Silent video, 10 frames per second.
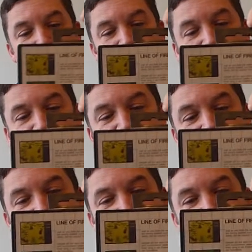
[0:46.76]
It's
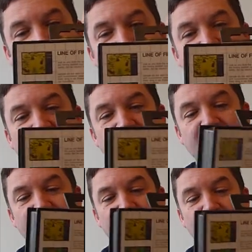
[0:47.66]
actually
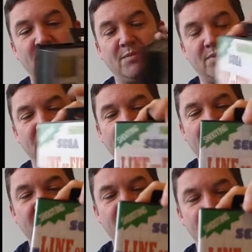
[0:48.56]
a shoot 'em up, but you
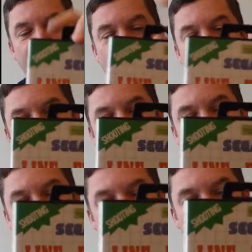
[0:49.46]
kind of drive
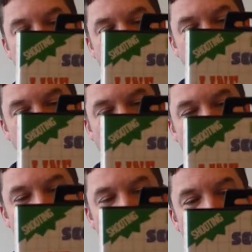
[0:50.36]
jeeps and things. It's kind
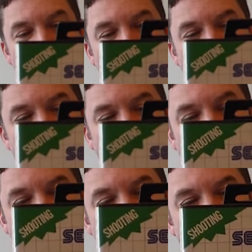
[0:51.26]
of cool.
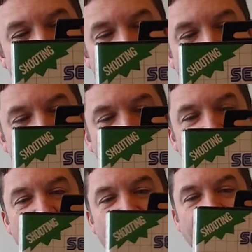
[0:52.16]
I kind of
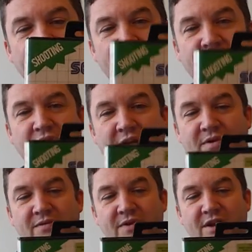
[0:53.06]
like the idea of
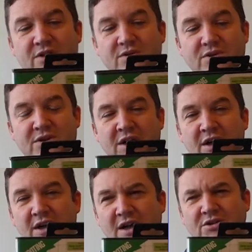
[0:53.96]
driving vehicles
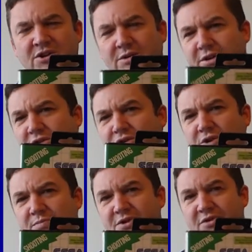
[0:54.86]
and shooting
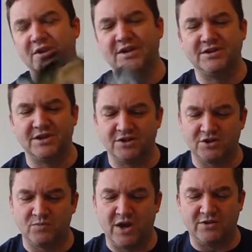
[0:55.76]
troops and things. It
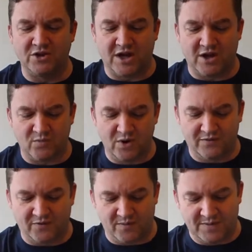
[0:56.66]
just kind of worked
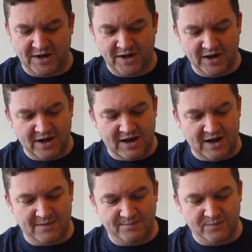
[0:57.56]
for me.
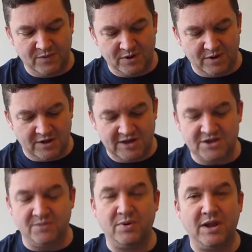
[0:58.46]
It's
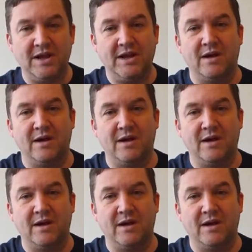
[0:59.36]
complete.